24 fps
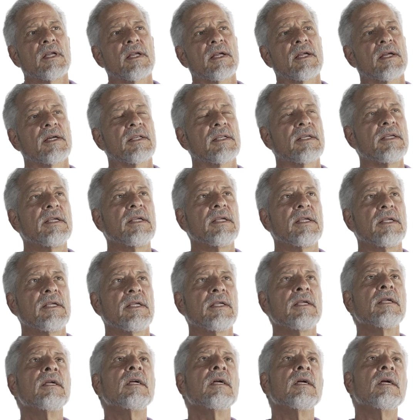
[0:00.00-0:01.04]
And
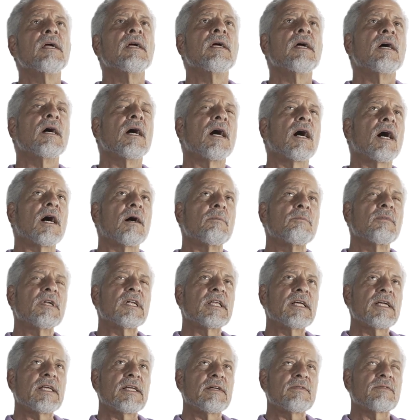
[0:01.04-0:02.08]
he
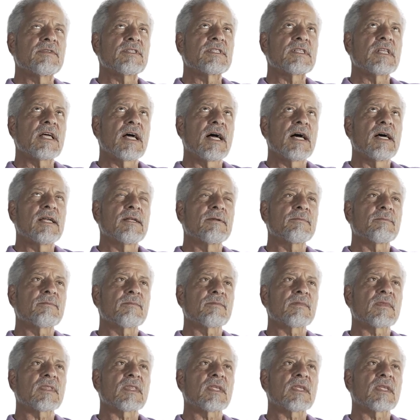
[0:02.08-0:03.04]
believes that